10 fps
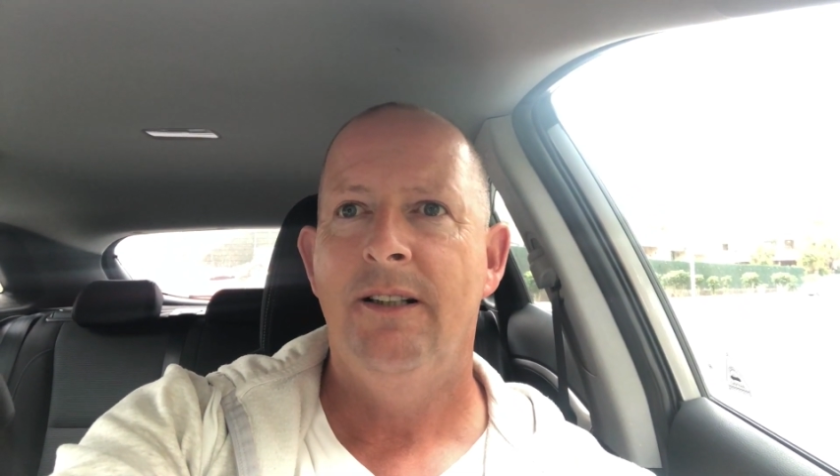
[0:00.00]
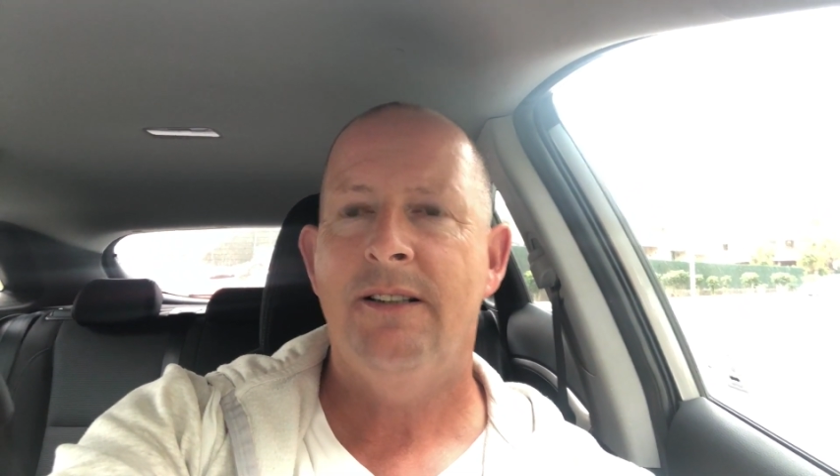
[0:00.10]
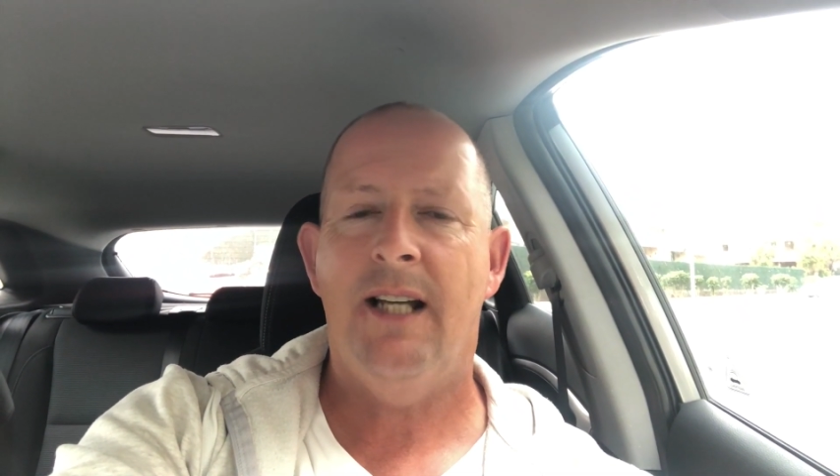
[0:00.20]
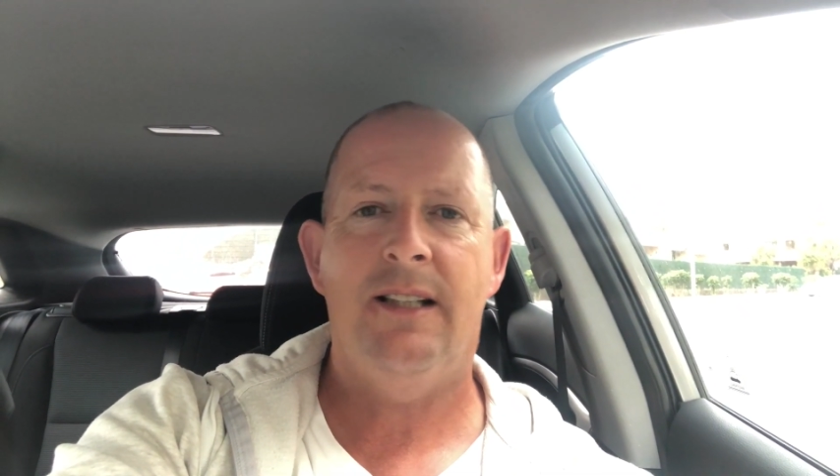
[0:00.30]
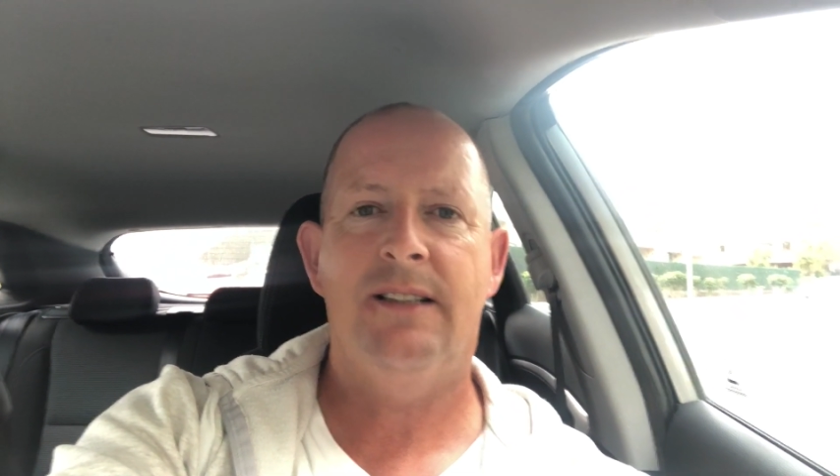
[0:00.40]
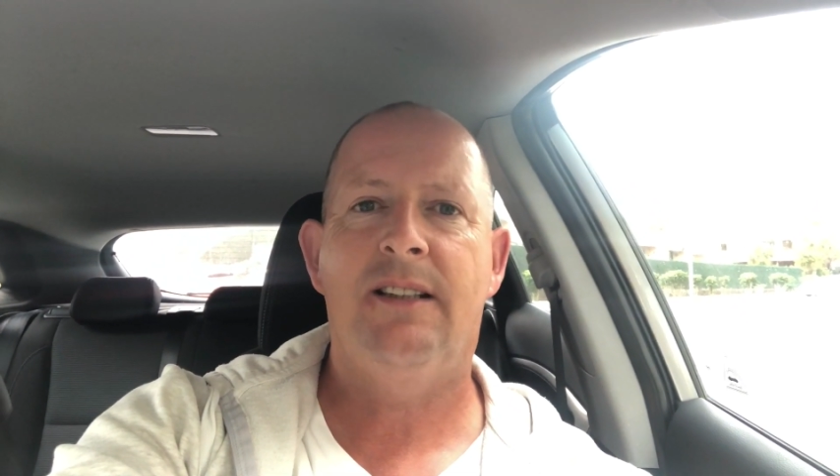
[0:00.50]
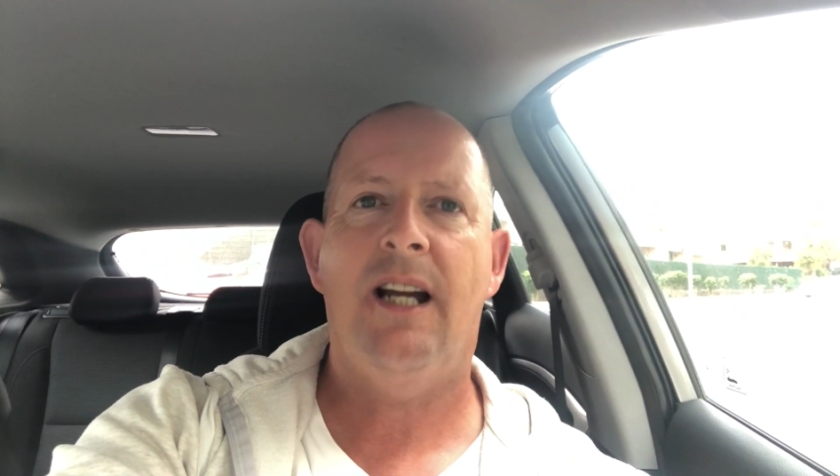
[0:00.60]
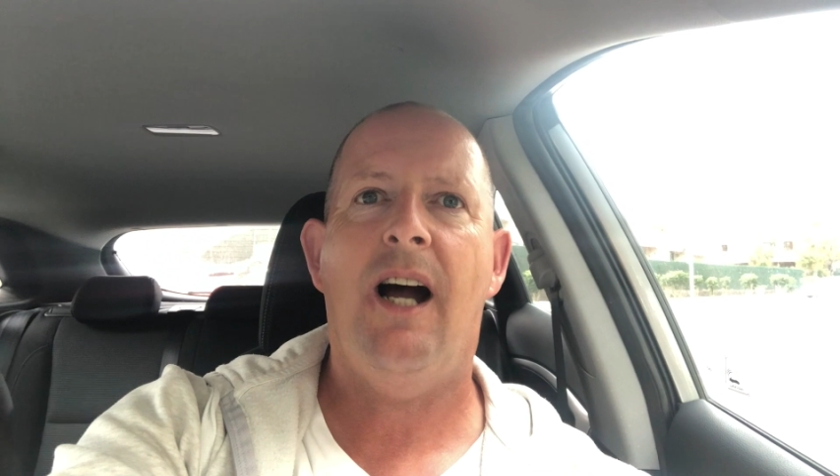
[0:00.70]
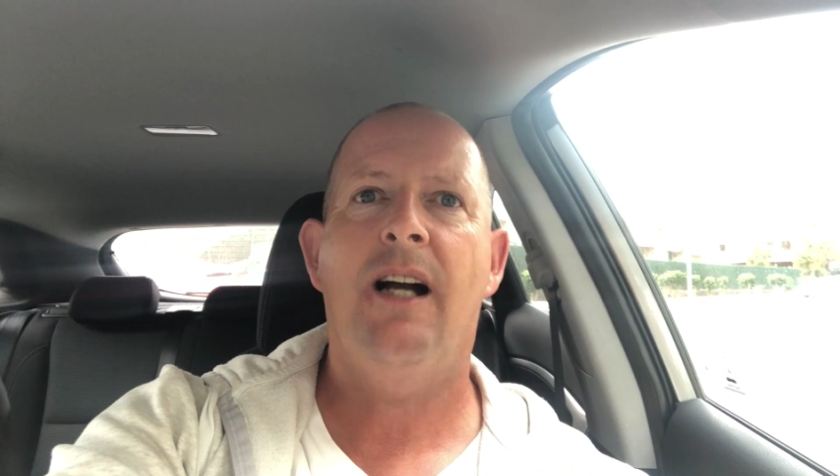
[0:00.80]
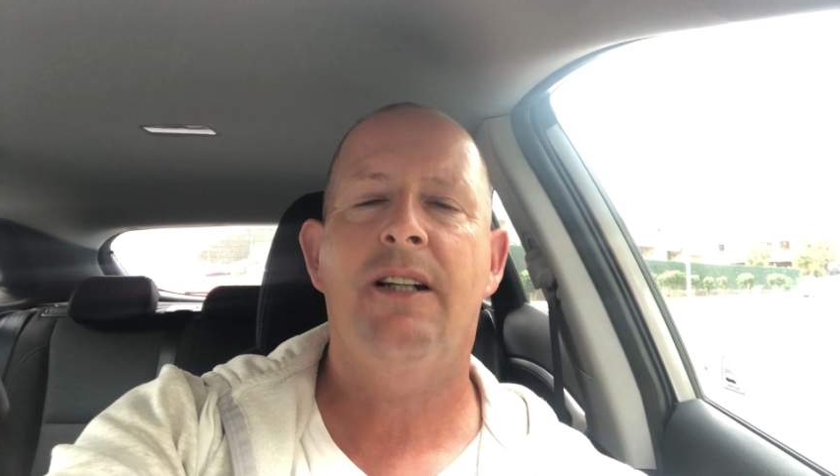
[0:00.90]
take this
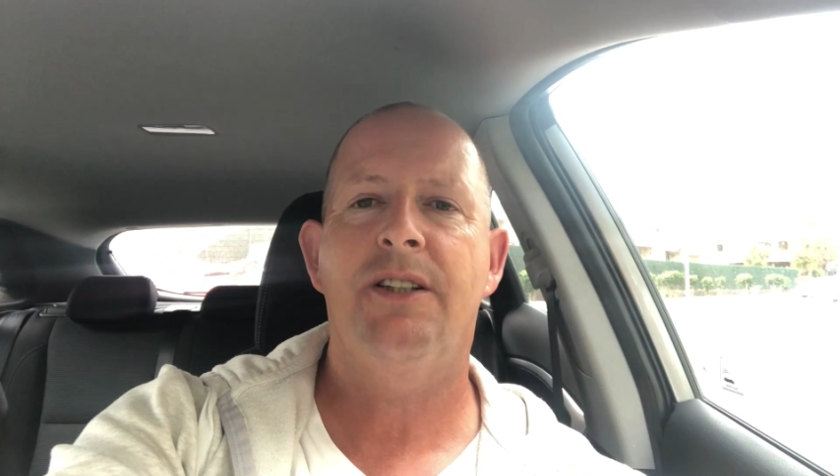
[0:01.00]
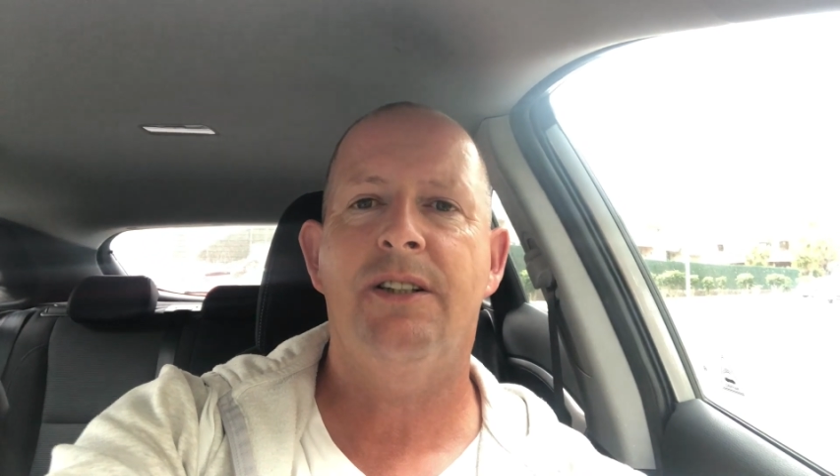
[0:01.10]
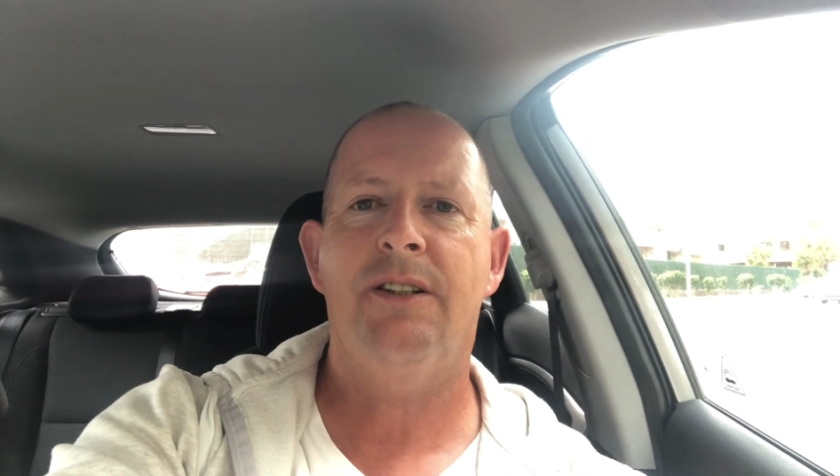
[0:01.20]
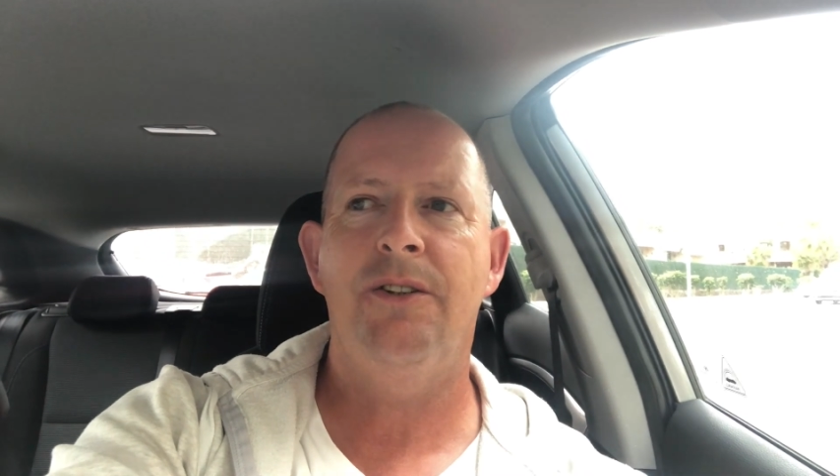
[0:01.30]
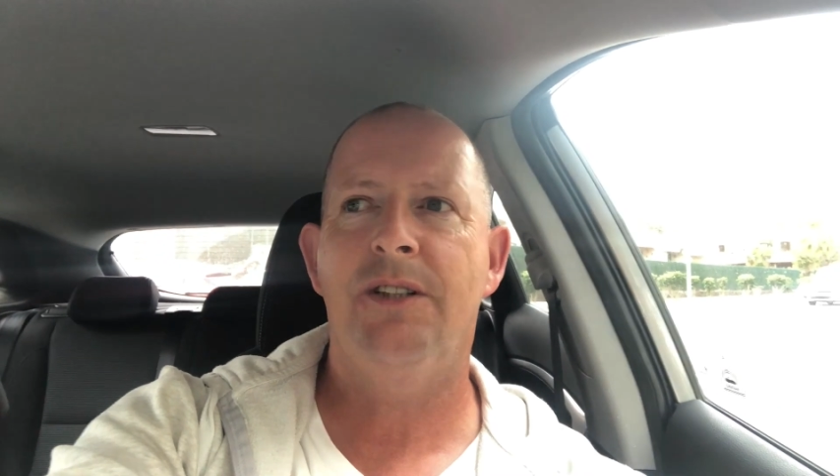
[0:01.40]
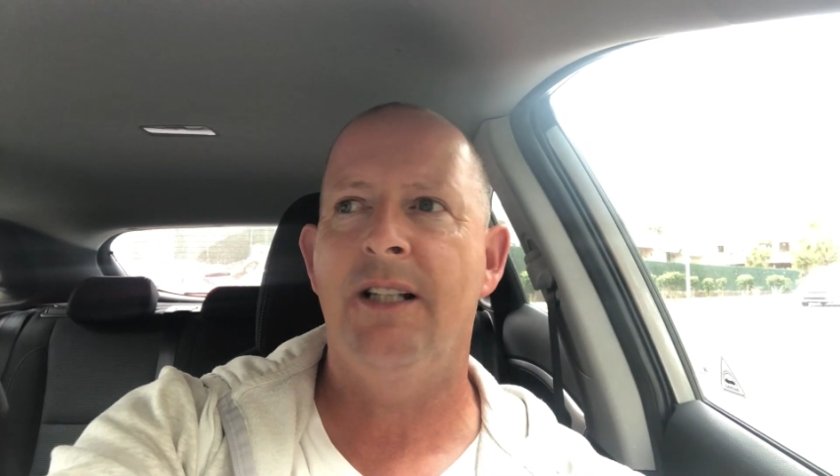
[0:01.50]
carcass through to